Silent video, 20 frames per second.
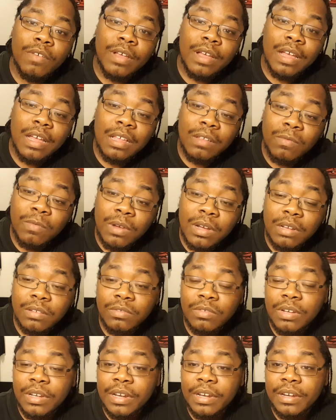Guys,
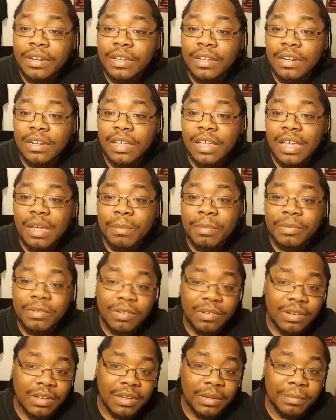welcome to another
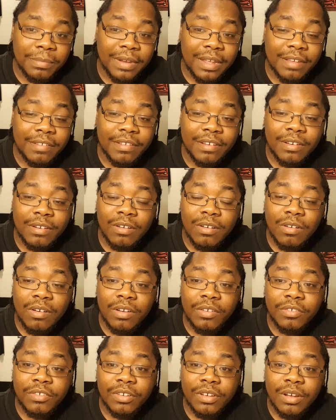episode of
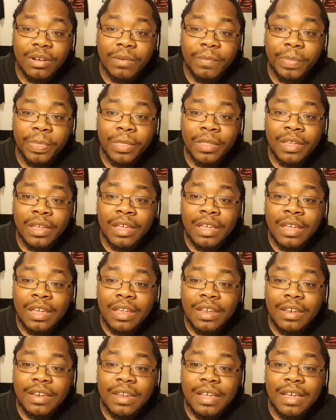DayShawnrShow.
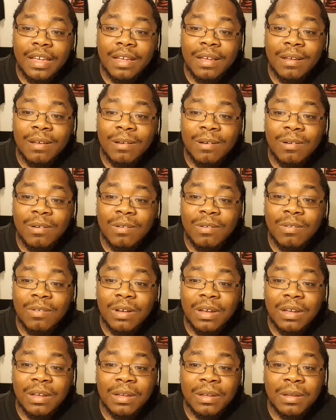Now,
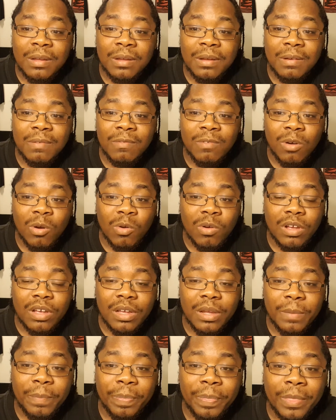
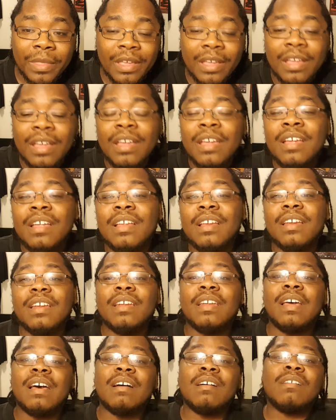Rokka.
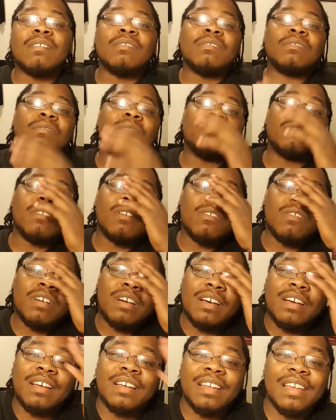Now,
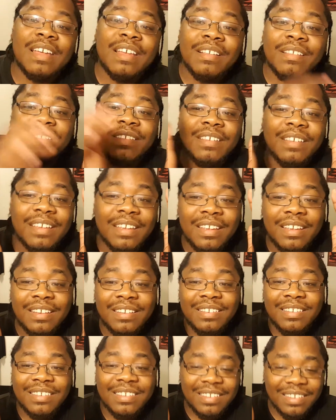Rokka is
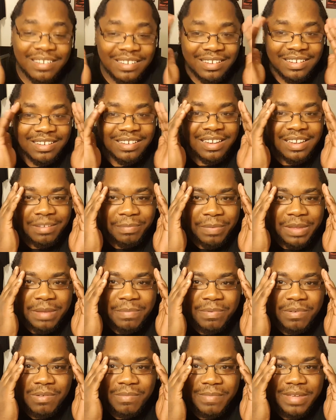these
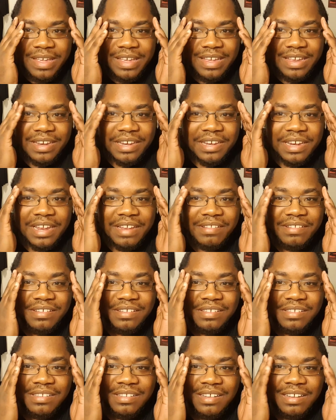people, man. They
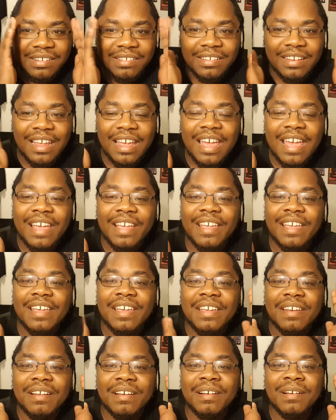just
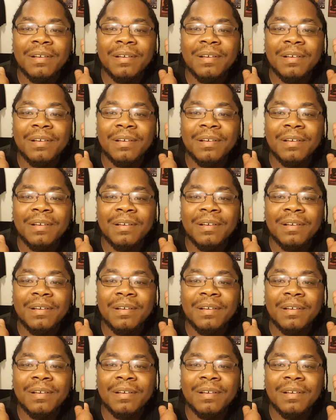attacking